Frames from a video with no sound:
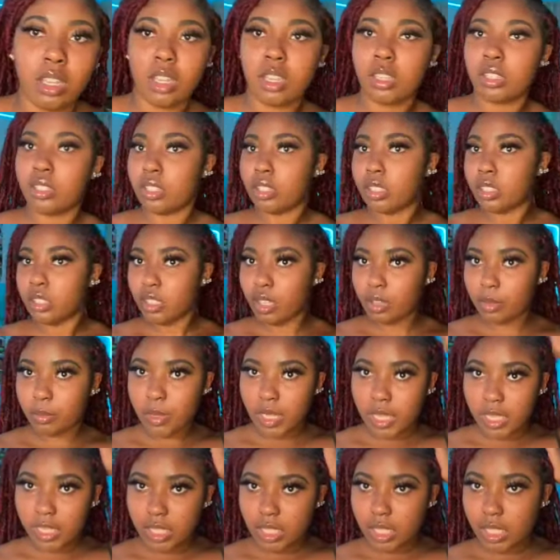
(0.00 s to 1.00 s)
So
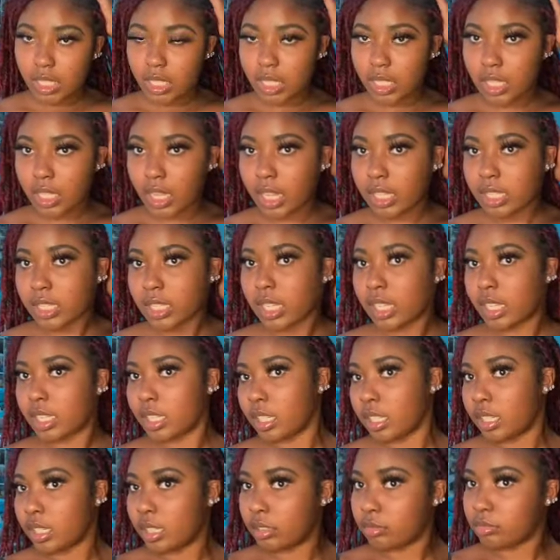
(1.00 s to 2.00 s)
basically that's like
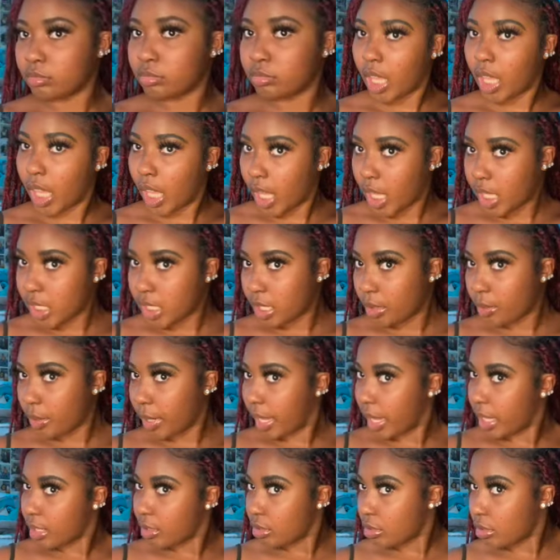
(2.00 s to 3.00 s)
a easy way
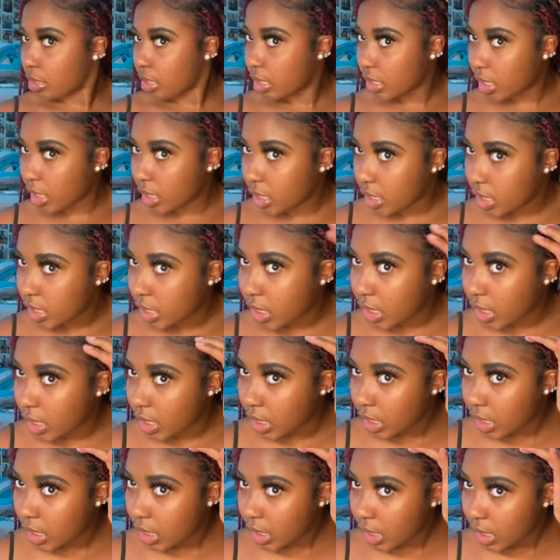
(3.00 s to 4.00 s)
I do because like you see
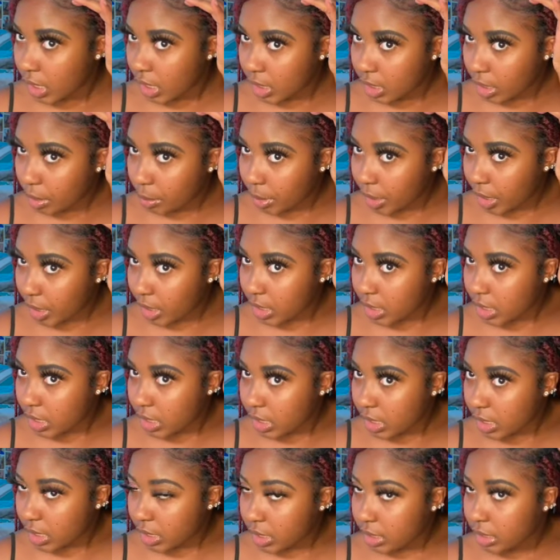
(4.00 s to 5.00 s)
the part is
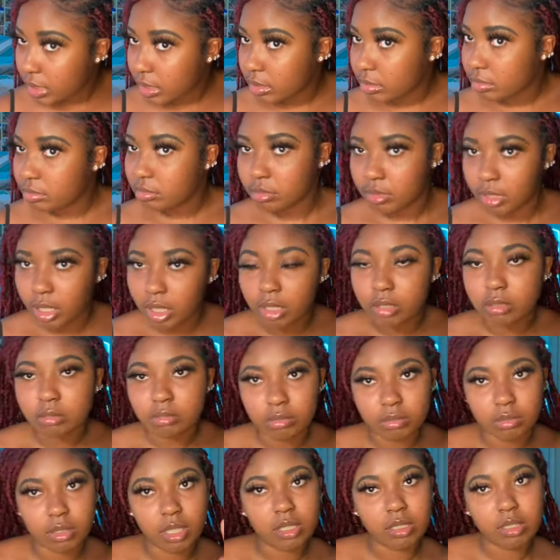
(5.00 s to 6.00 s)
clean not
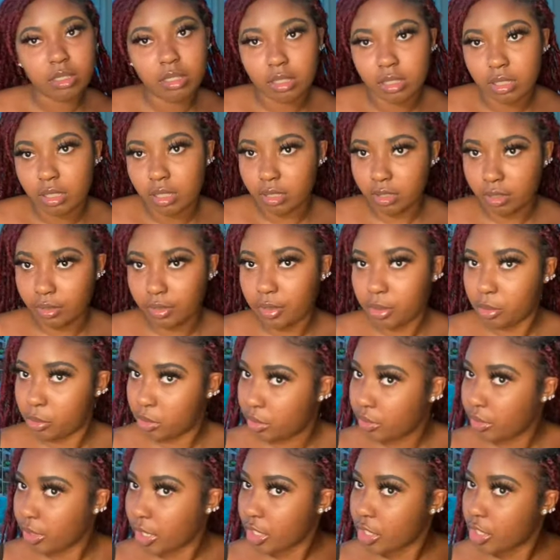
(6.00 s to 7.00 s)
as clean as if it was
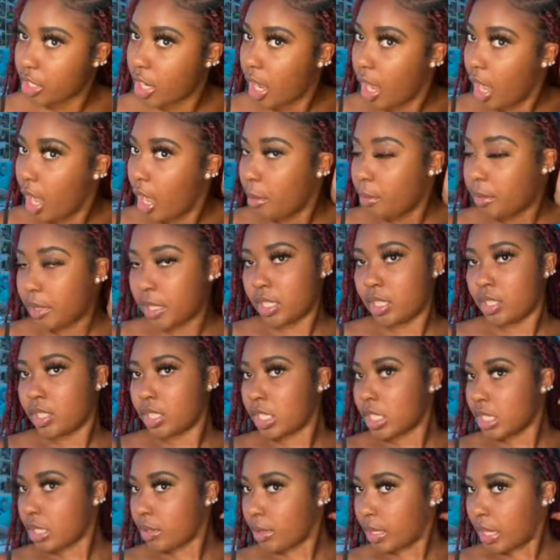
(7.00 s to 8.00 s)
fresh but you
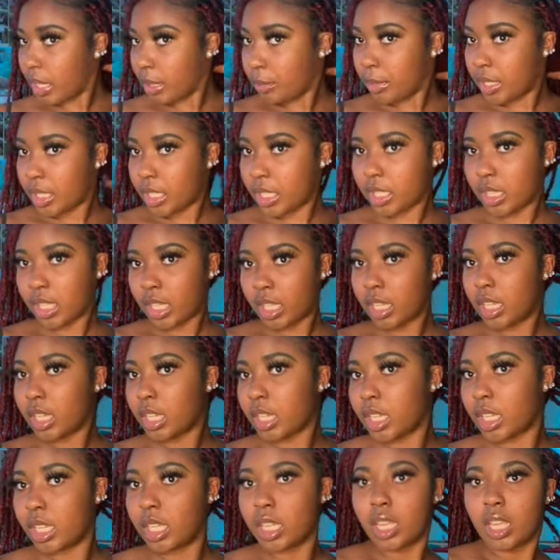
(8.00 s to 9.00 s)
see what i mean
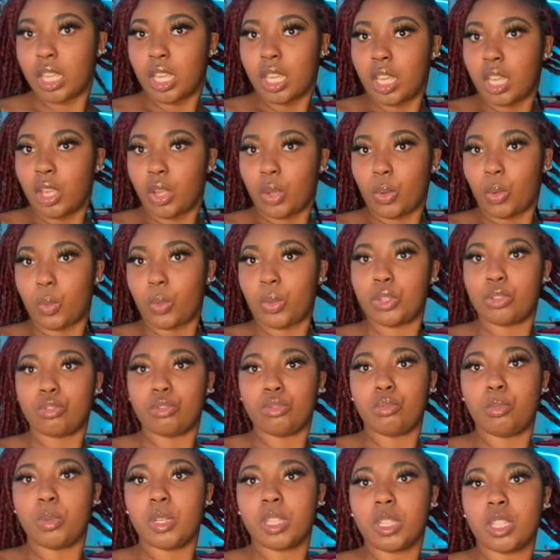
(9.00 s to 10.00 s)
like when you
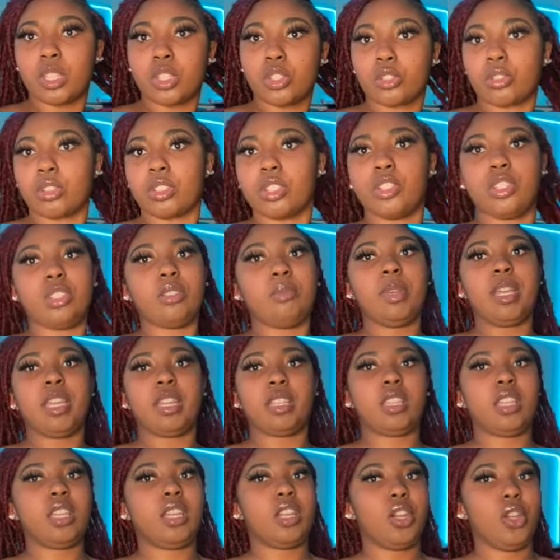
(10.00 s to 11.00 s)
put the scrunchie back
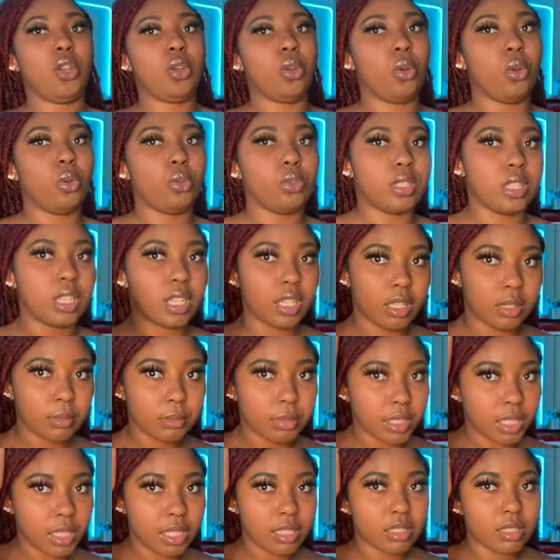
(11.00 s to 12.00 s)
there it holds it in
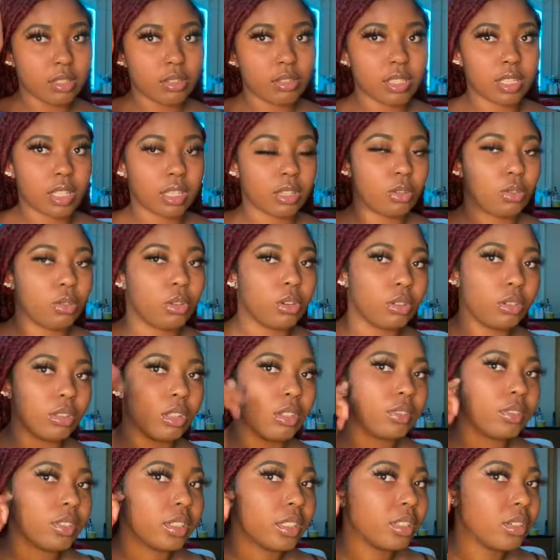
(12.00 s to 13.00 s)
place so it's not going all
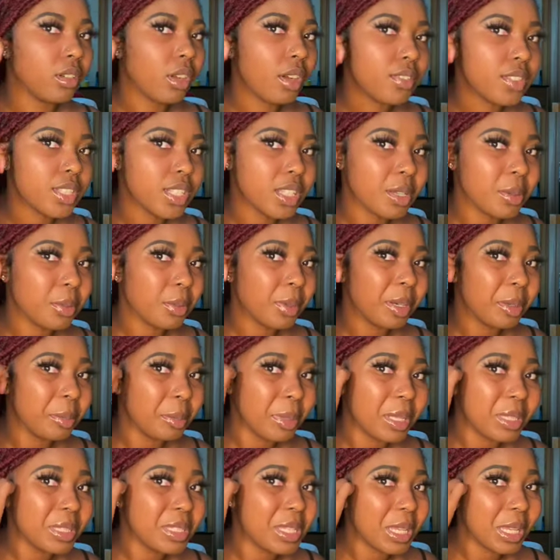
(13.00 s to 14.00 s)
over you don't have to keep worrying
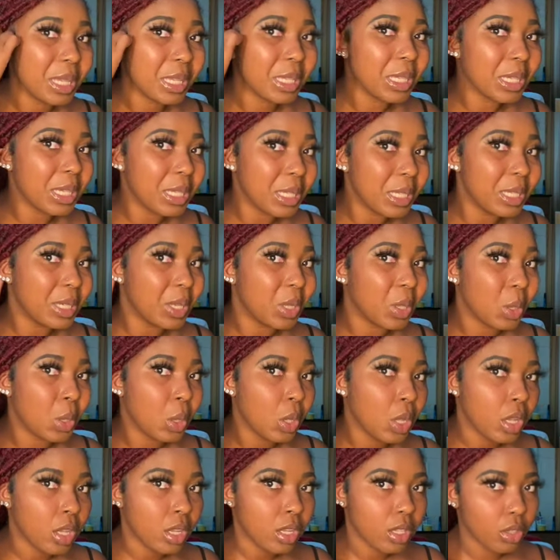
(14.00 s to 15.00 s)
about tugging and
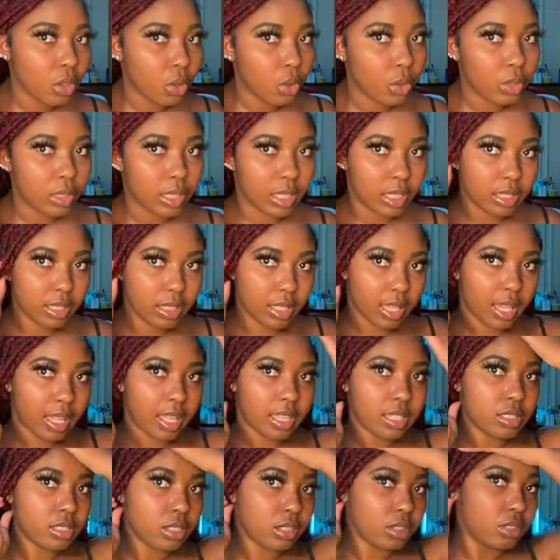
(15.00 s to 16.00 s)
going like that
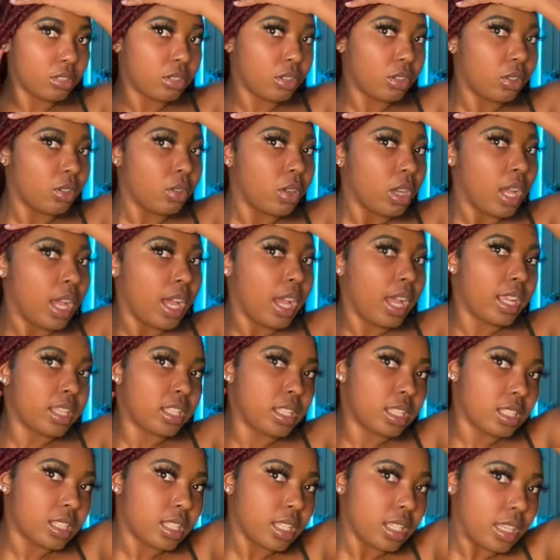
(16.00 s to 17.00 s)
so you know i
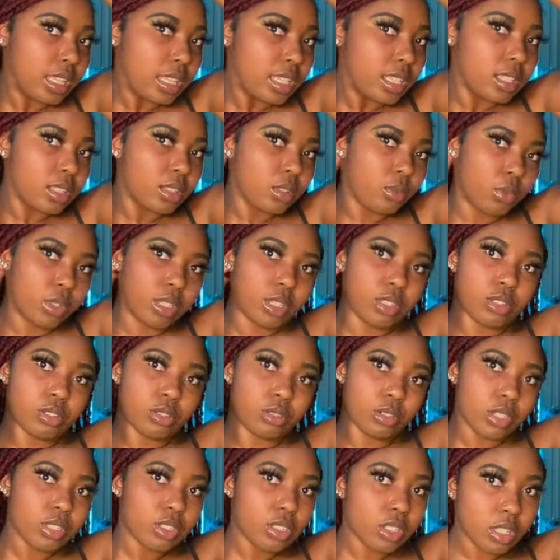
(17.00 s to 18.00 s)
just did it with a
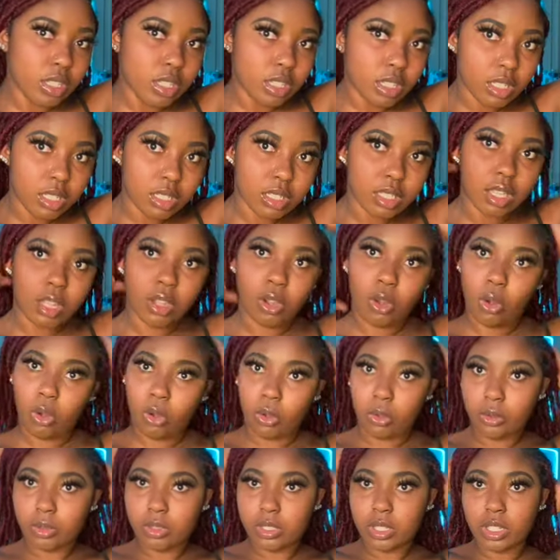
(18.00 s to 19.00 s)
scrunchie because it
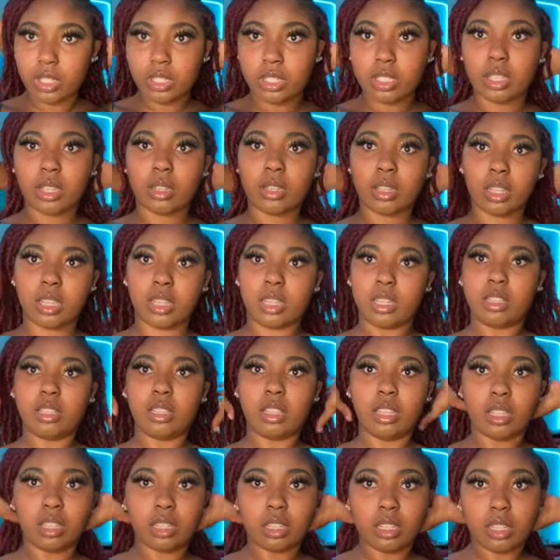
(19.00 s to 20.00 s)
holds easier and then
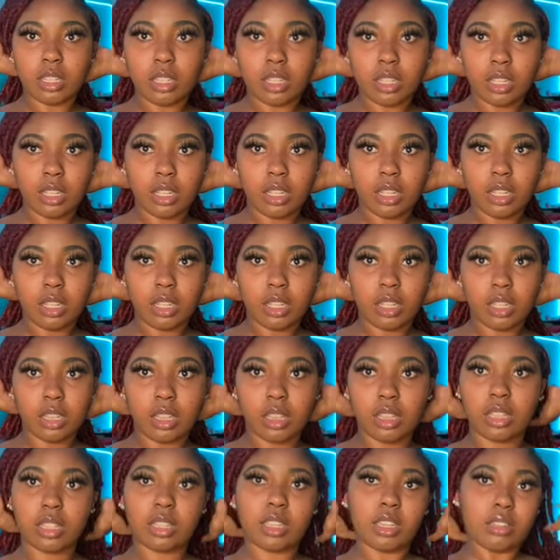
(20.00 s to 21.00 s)
look
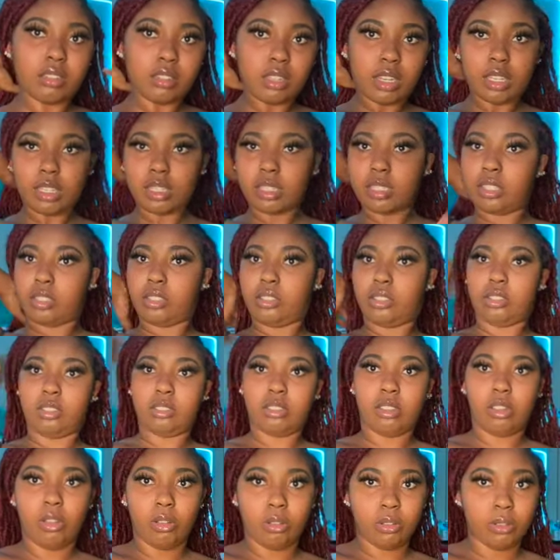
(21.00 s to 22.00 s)
look how nice it just
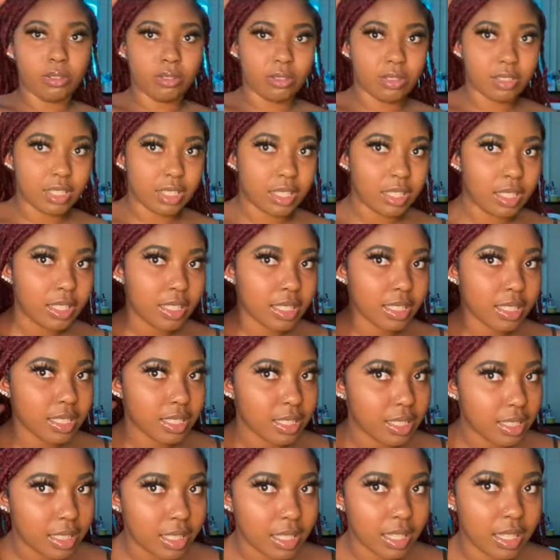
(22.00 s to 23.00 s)
holds and it looks
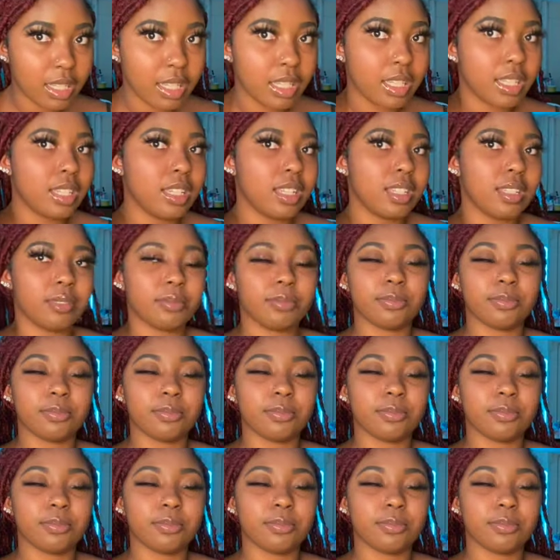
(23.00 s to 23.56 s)
neat